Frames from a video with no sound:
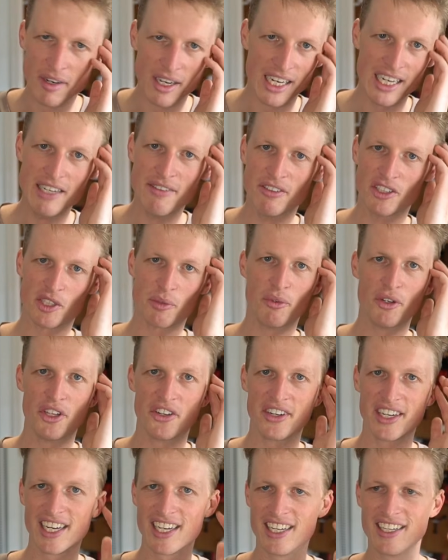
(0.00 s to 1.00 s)
even
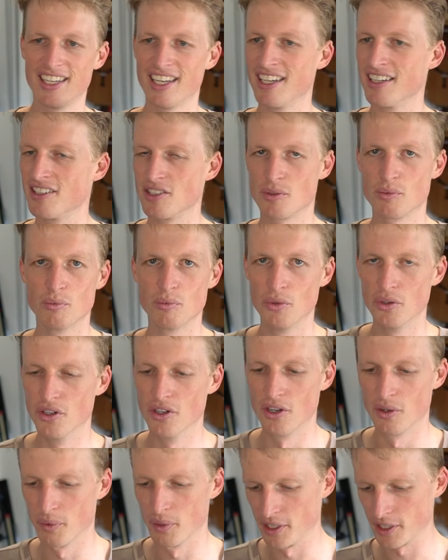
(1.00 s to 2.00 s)
smaller again, and it just would
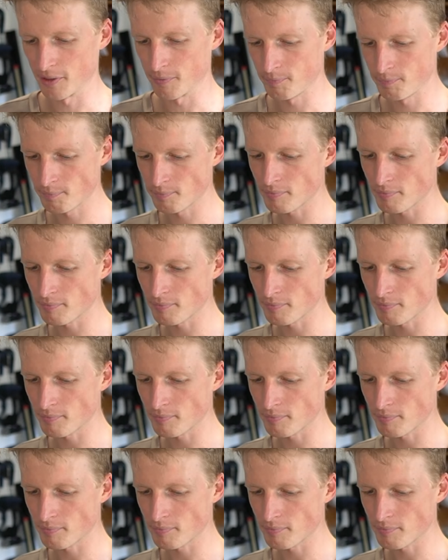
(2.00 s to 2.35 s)
not work.